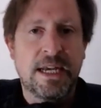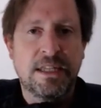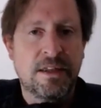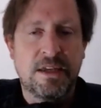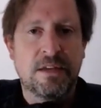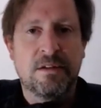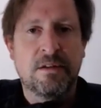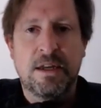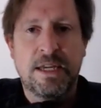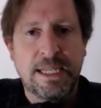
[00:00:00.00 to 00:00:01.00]

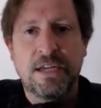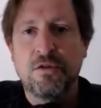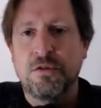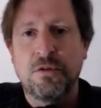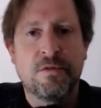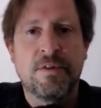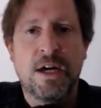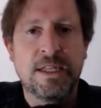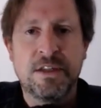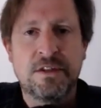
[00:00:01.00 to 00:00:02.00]
anything illegal or
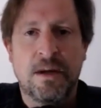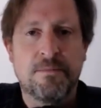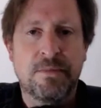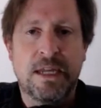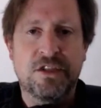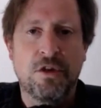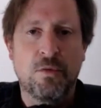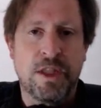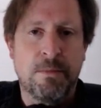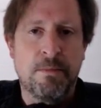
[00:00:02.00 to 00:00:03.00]
violent. That's not
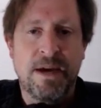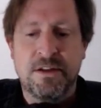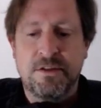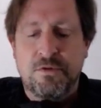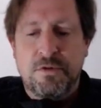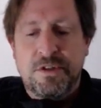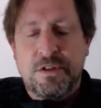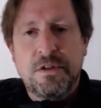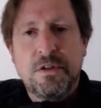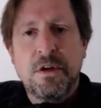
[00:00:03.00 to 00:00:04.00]
what I'm about, of
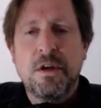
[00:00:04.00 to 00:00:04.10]
course.